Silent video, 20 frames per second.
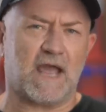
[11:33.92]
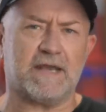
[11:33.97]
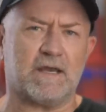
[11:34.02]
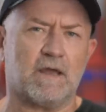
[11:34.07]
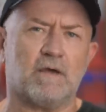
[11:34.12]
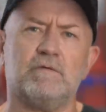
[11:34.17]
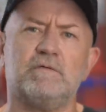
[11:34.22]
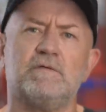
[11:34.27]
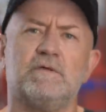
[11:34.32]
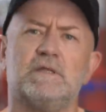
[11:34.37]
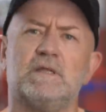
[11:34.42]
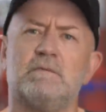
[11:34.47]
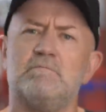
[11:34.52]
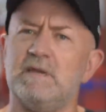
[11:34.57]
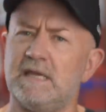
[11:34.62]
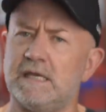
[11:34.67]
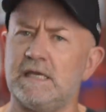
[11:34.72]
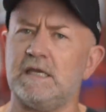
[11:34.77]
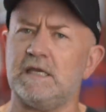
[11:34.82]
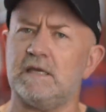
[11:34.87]
I note, in the
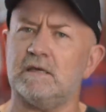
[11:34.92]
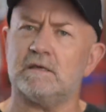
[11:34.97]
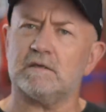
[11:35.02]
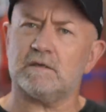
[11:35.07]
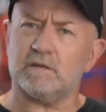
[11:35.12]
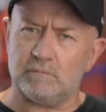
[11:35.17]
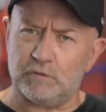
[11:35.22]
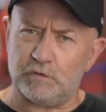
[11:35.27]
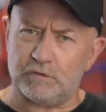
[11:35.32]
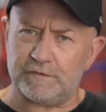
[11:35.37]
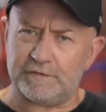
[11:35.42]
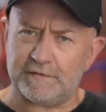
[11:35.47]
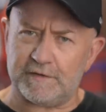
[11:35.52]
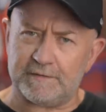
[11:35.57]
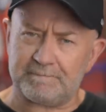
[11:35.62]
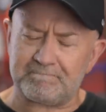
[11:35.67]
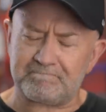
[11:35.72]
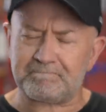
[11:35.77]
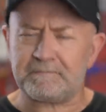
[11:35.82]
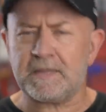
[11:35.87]
Mingy community.